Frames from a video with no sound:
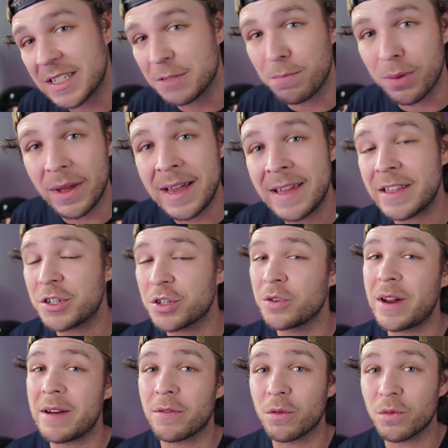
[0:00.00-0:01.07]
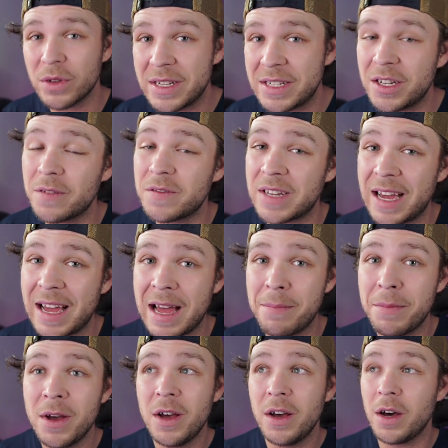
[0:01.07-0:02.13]
playing, that you're gonna have a really tough time
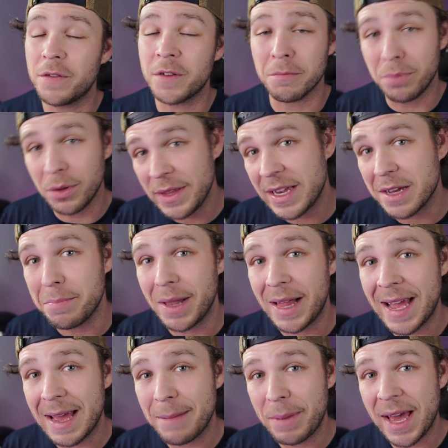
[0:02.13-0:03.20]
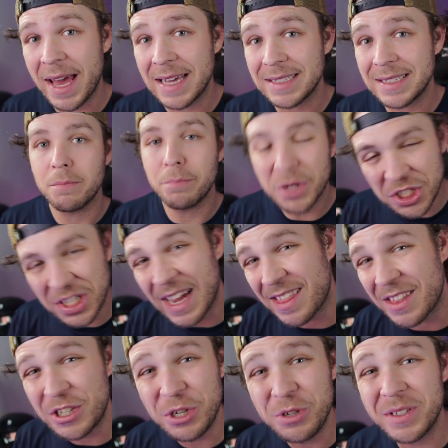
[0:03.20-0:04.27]
of completing a pass, but you have
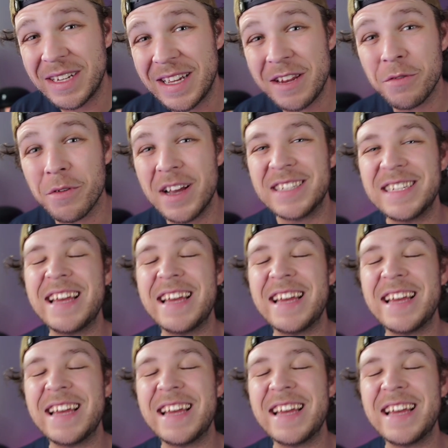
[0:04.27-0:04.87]
to choose it anyways.